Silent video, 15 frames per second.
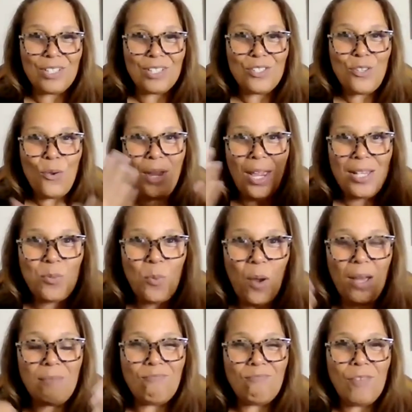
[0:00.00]
So guess
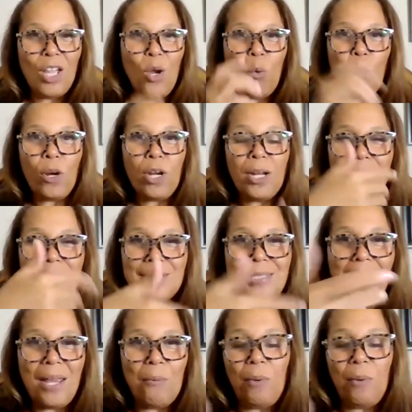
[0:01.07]
what? We're going to
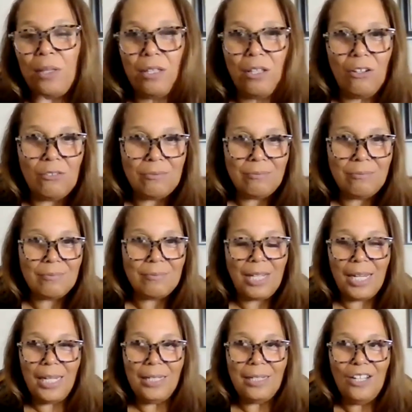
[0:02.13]
stay with you,
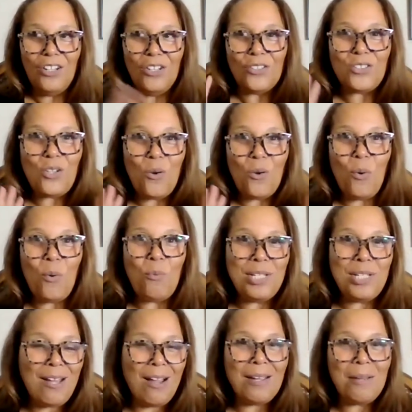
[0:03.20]
right? So when we
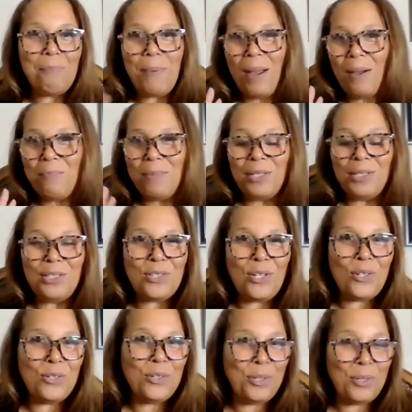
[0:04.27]
talk about
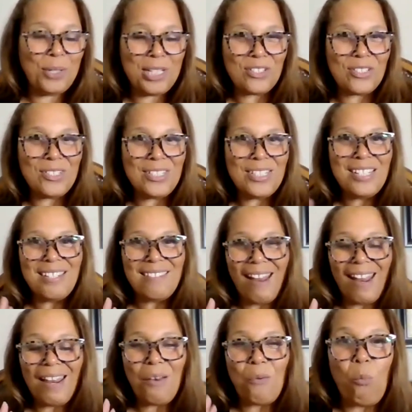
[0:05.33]
million-dollar equation,
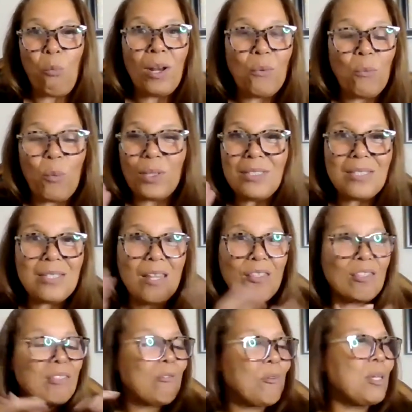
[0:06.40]
right? What's the
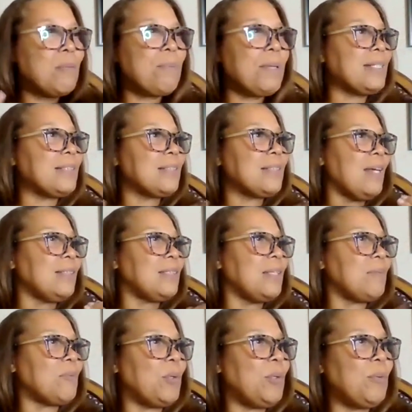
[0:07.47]
three biggest
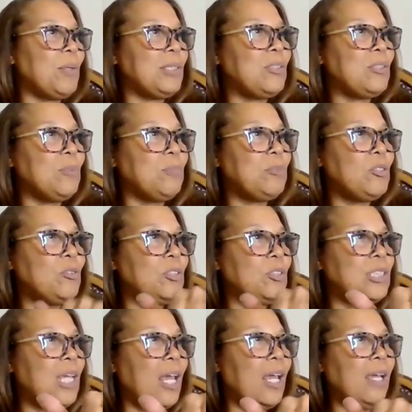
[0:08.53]
concepts? We want them to
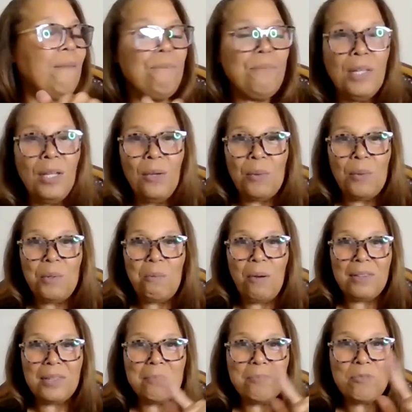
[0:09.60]
stay, we
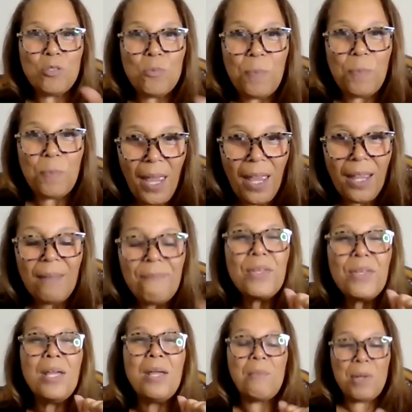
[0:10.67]
want them to pay,
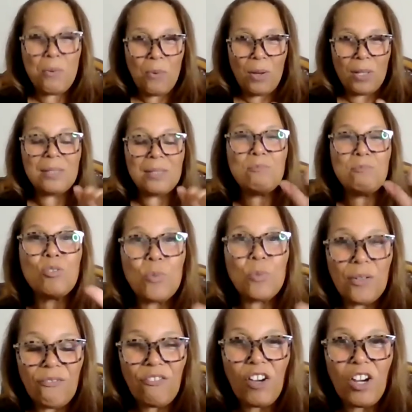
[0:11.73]
and we want them to
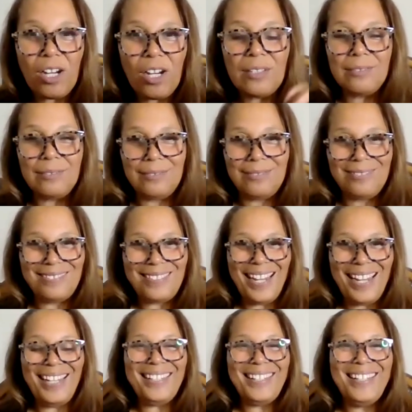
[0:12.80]
refer,
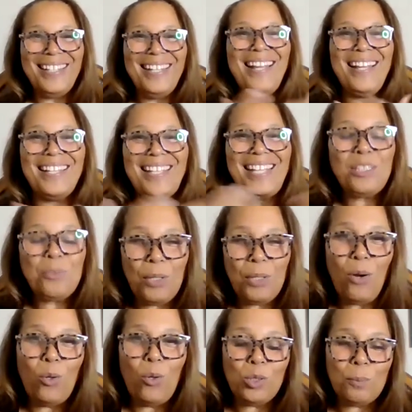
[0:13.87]
right? Guess what
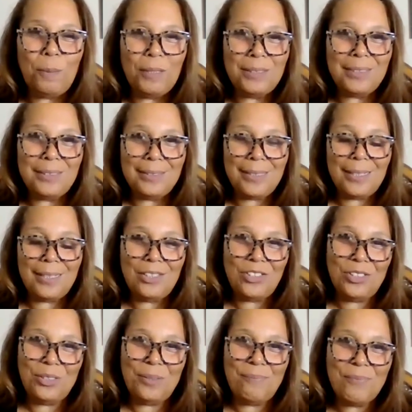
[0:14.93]
an older person is going to
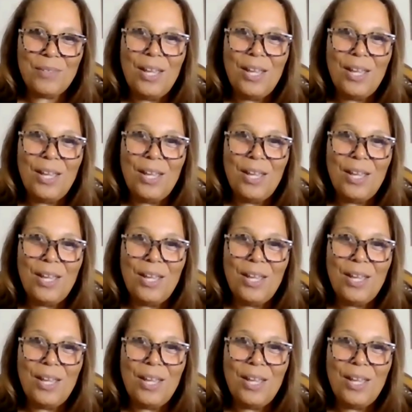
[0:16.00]
do?